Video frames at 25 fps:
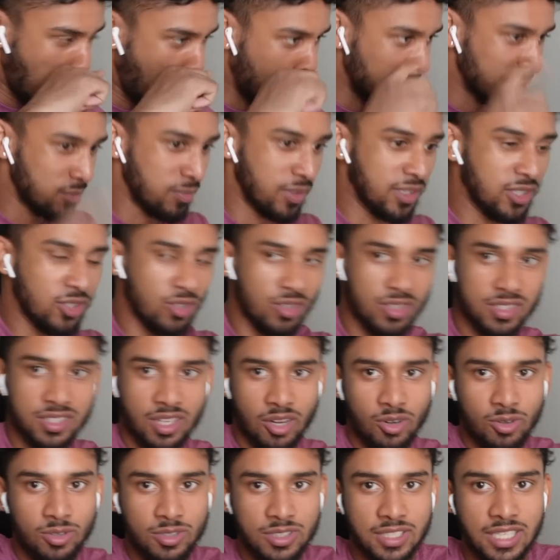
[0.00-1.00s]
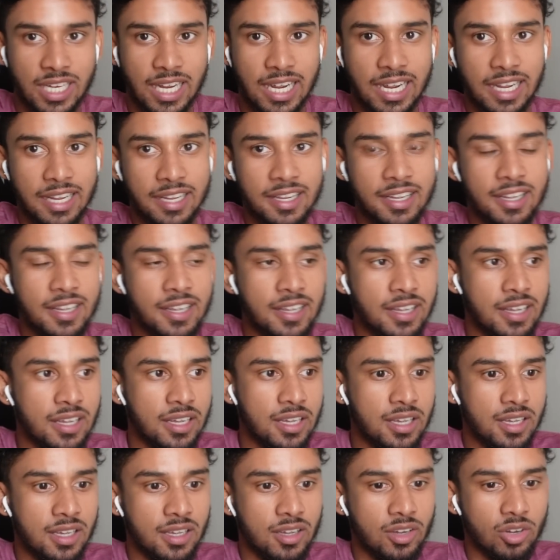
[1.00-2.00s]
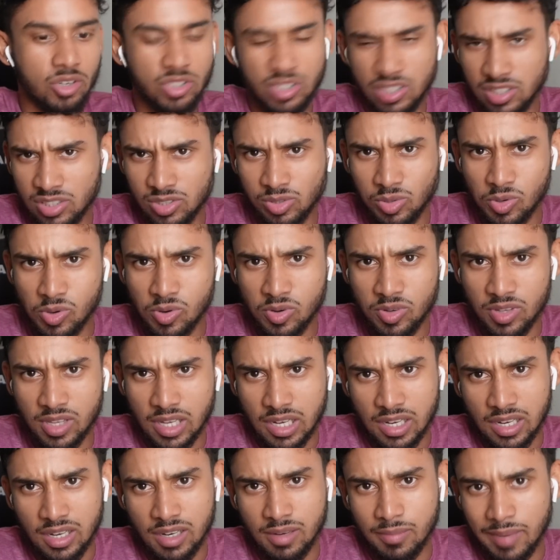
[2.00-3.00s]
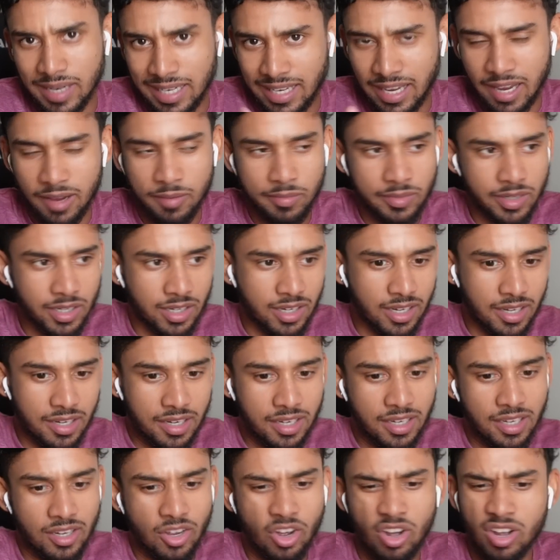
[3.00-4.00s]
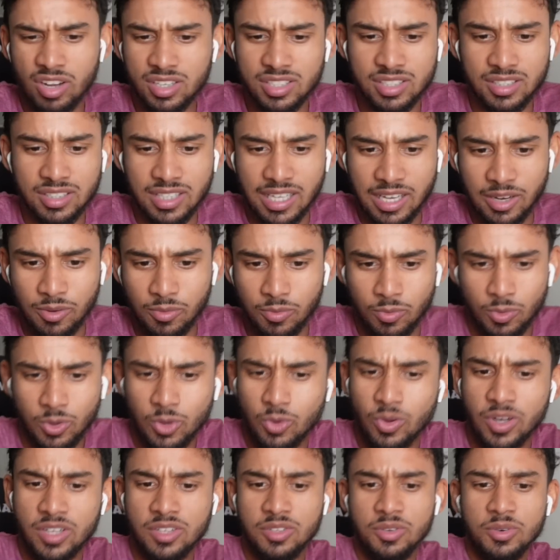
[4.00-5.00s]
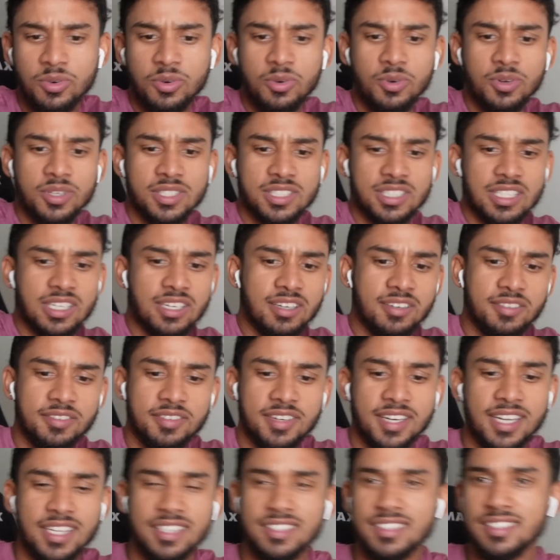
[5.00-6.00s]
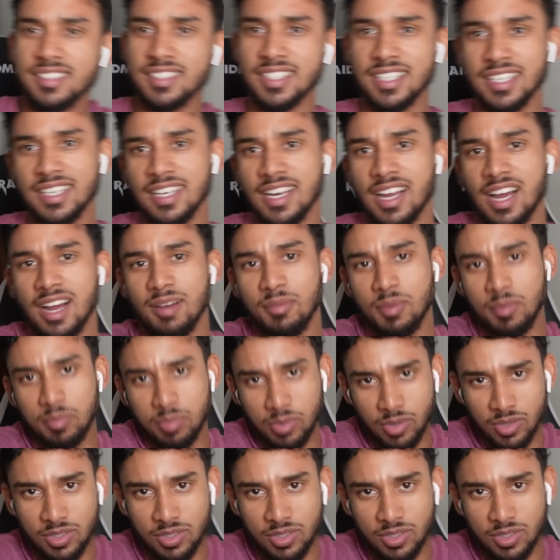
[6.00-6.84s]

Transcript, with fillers: I was speaking to this old guy because he saw uh, my camera and he asked like, "What do I do?" and stuff, and I just said, "Nah, I'm a